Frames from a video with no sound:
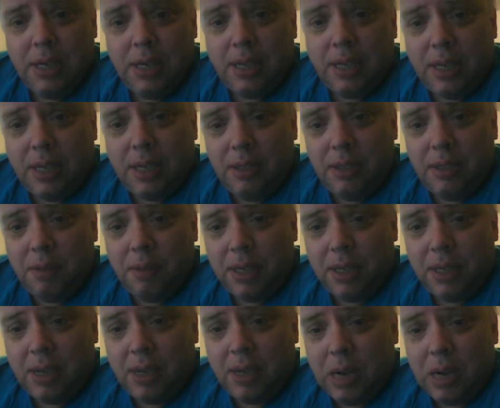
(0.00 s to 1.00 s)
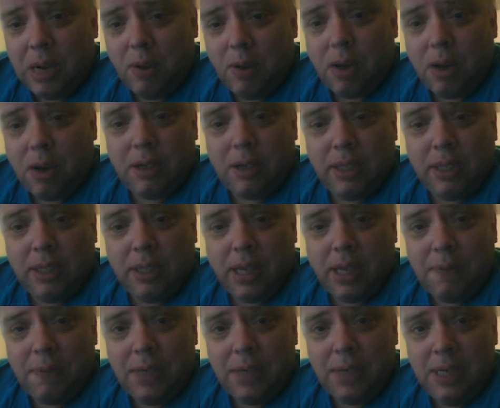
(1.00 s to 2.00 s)
that no matter how hard
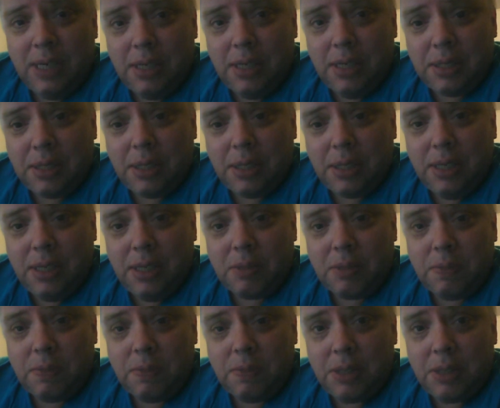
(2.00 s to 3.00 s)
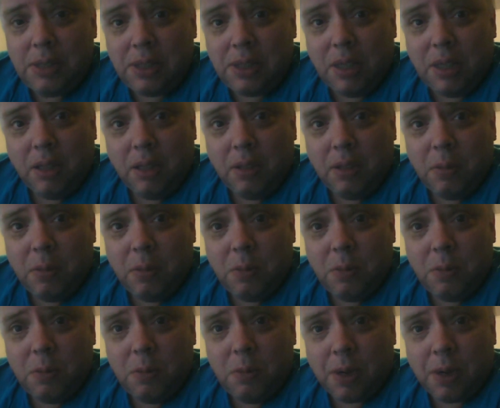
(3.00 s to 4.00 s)
life is, it's still
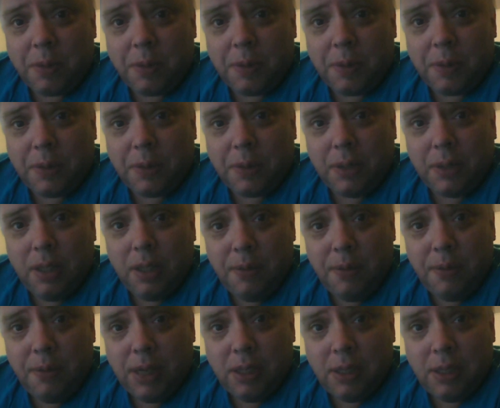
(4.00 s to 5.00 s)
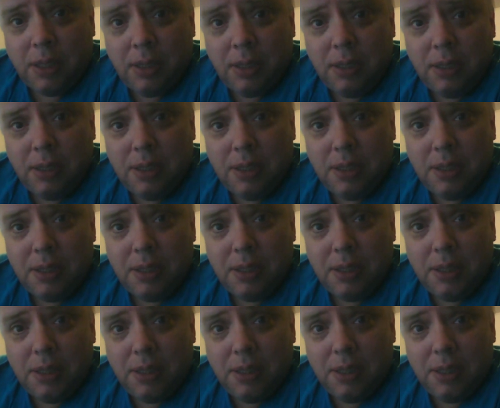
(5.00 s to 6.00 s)
worth living.
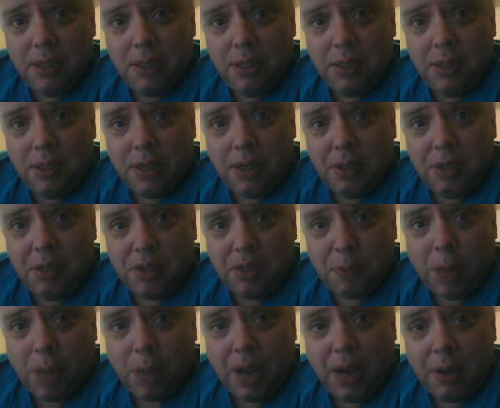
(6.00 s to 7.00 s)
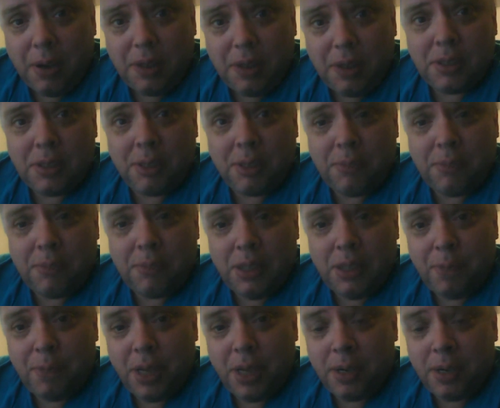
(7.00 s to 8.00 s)
You can aspire to
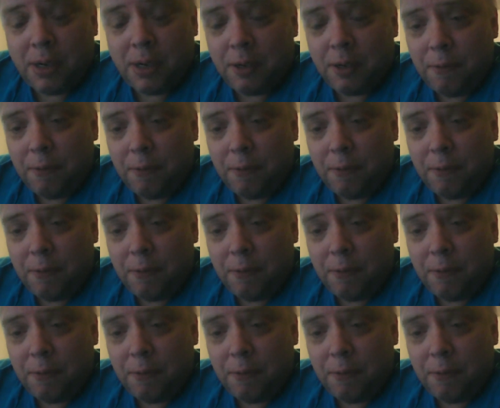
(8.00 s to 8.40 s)
something better.